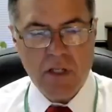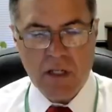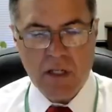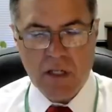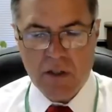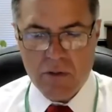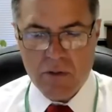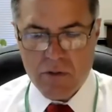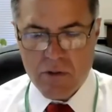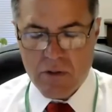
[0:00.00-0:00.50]

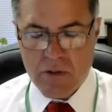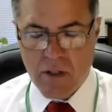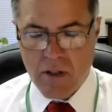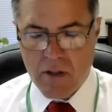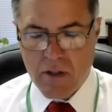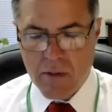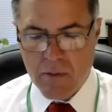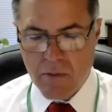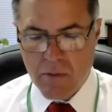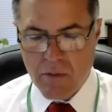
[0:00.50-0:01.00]
years.
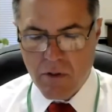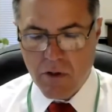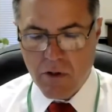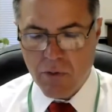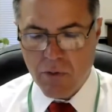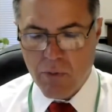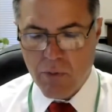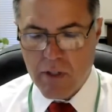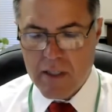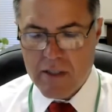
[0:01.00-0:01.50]
The
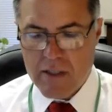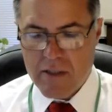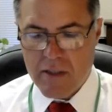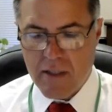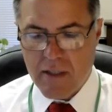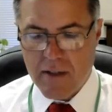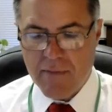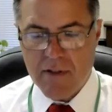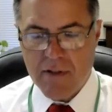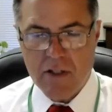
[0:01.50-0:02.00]
3
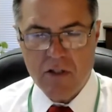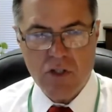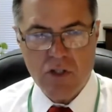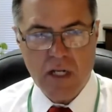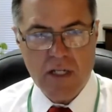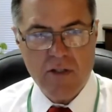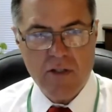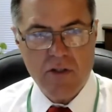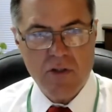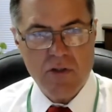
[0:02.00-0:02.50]
significant
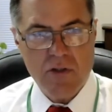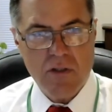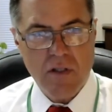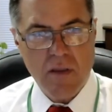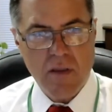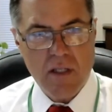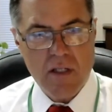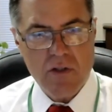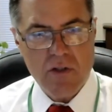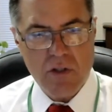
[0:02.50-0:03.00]
changes to
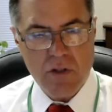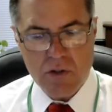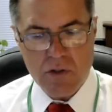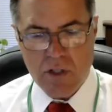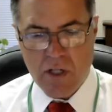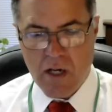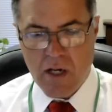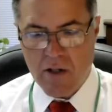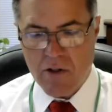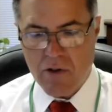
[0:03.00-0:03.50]
this year's
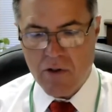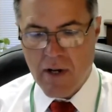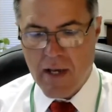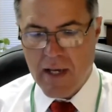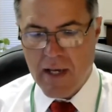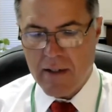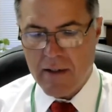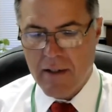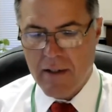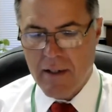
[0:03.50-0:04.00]

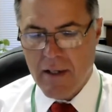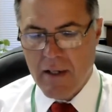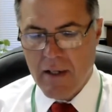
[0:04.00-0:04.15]
contract